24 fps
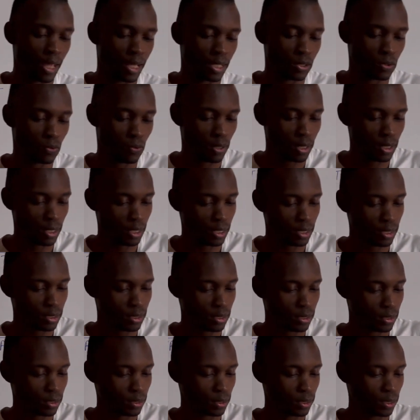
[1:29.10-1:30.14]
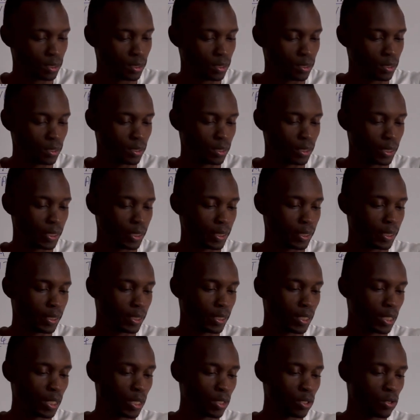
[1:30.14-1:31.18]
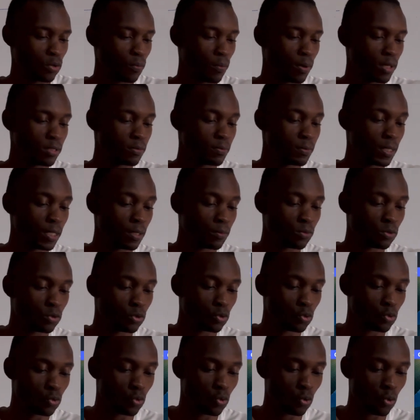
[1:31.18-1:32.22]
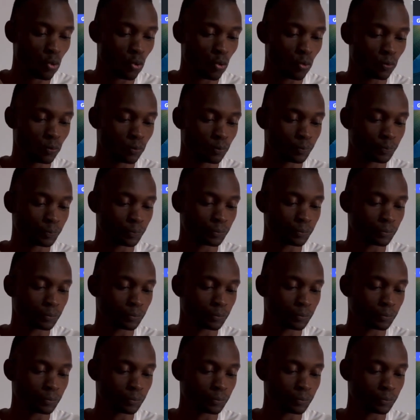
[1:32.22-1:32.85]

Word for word: As well as uh, you must be able to know